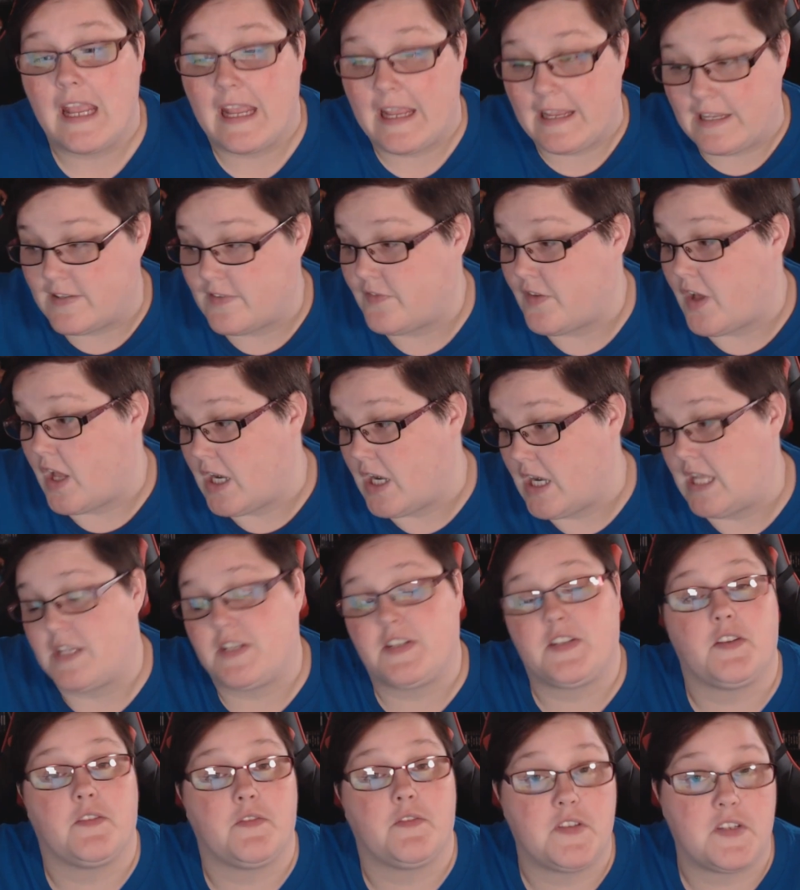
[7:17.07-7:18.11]
if
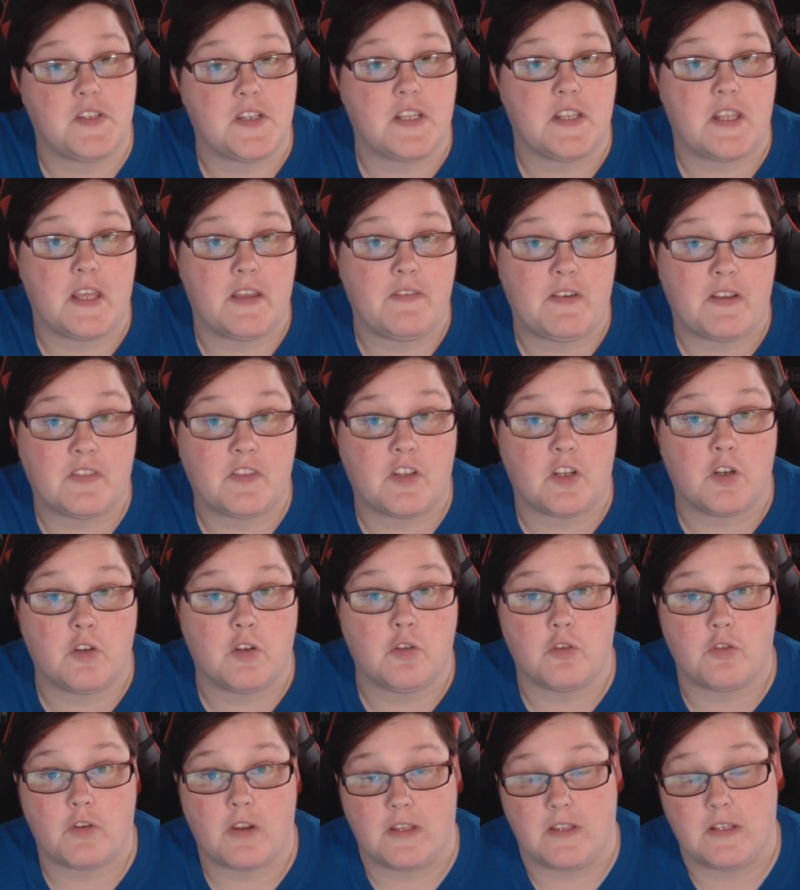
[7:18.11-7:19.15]
unless obviously they've had the
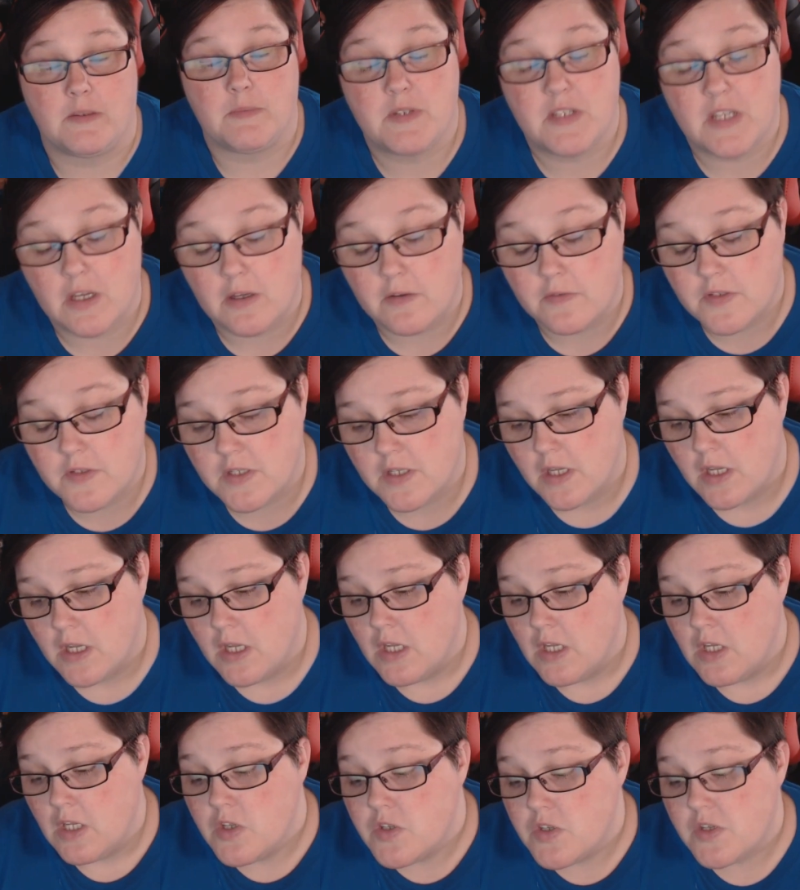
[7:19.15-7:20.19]
loot crate themselves.
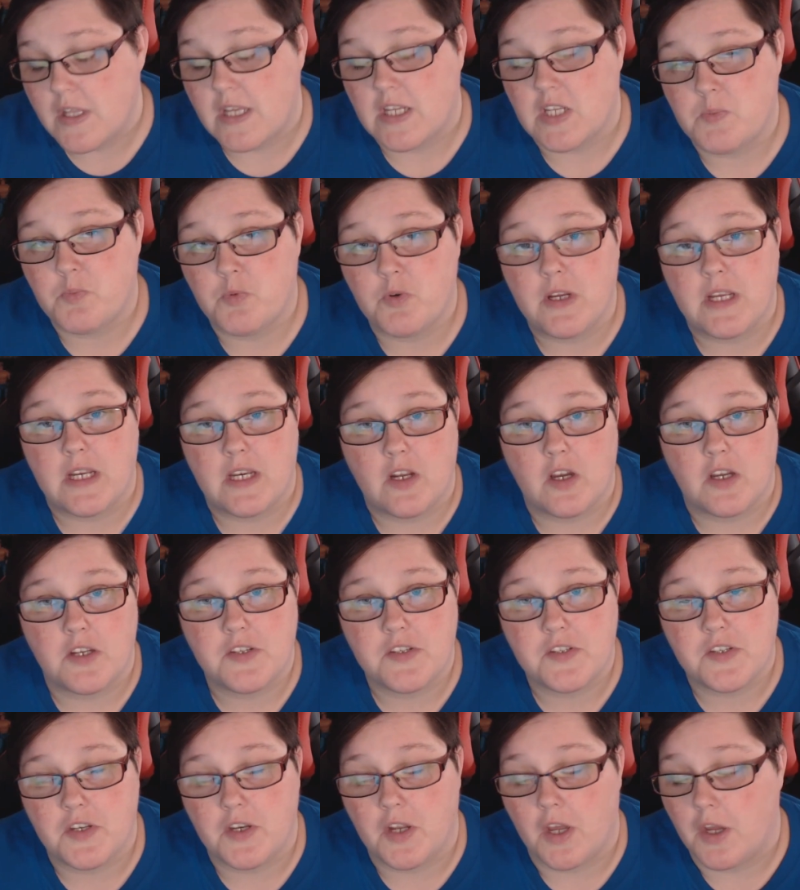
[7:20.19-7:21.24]
So that's pretty
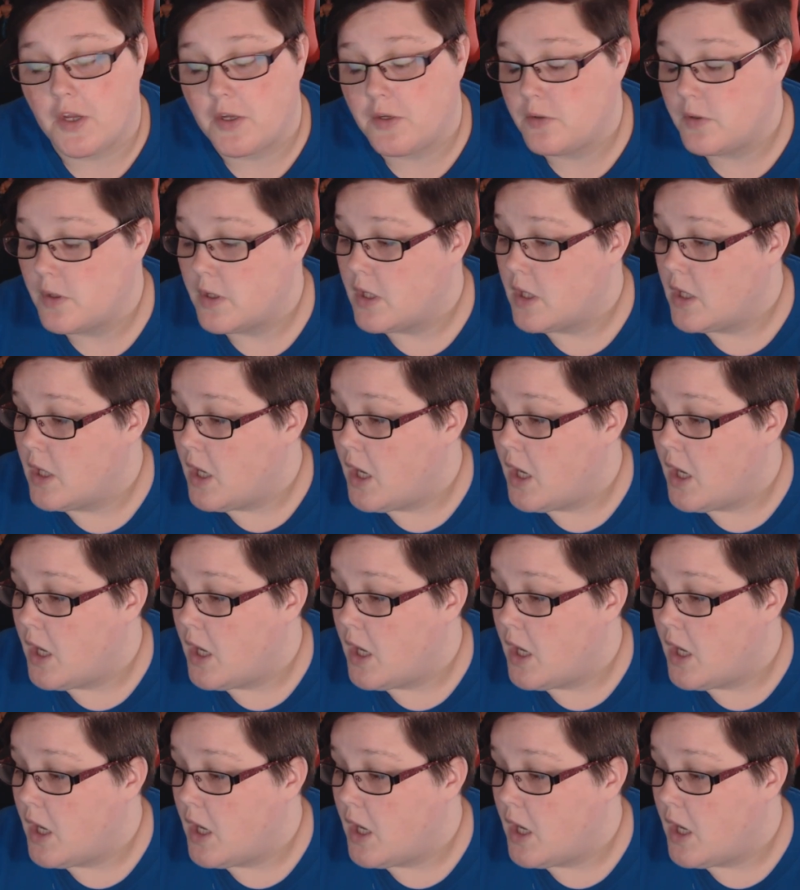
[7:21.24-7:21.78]
nice to know.